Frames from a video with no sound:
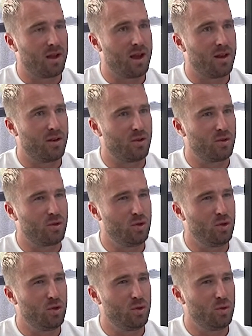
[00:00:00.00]
and
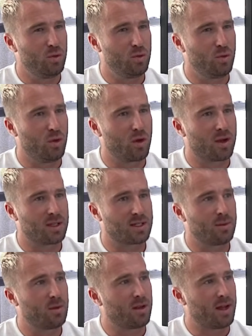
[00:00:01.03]
you look at
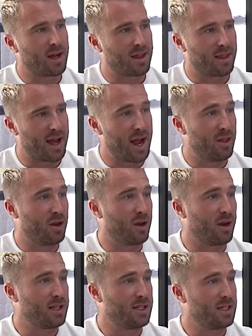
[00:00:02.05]
someone like that in the
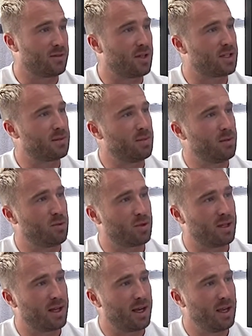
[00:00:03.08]
'90s versus people
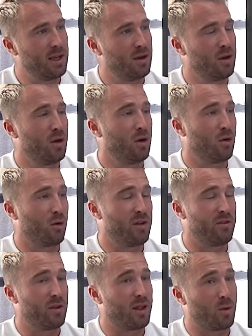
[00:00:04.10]
today, or
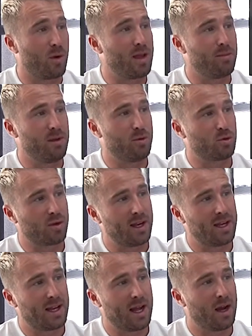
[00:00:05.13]
even like the way people
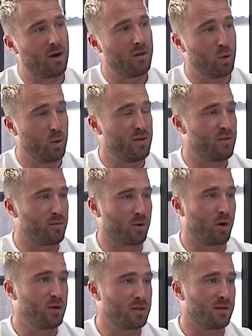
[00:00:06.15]
train now, who even
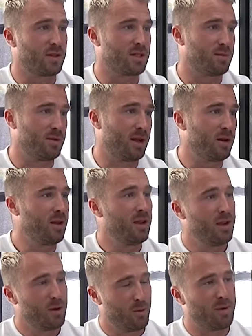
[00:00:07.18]
pros versus people then.
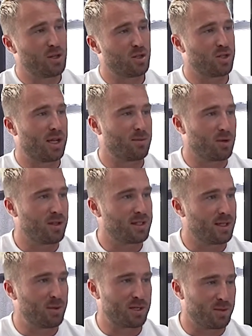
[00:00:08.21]
We mentioned James Holland,
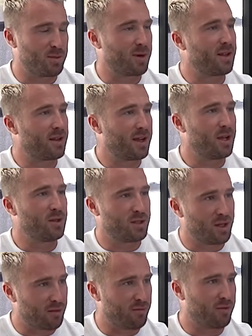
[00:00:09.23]
said the we spoke about the other day. Oh, so
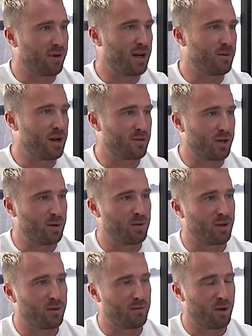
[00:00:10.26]
yeah. a friend of mine I've trained
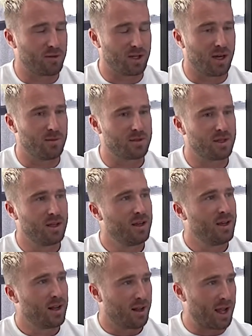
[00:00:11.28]
with a He's lot of times,
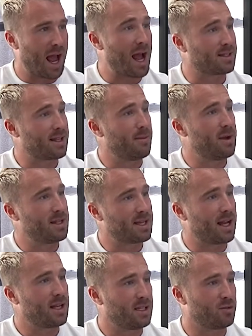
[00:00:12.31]
like has that
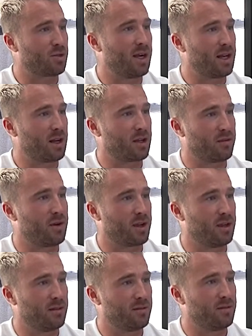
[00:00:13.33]
mentality of training like a
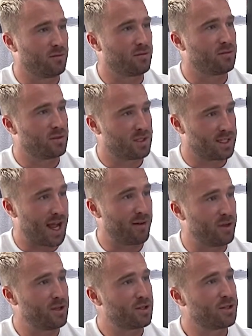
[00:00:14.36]
fucking
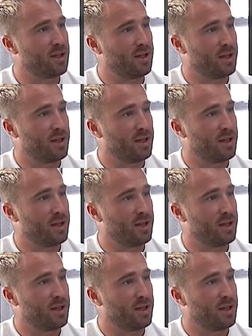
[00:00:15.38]
savage.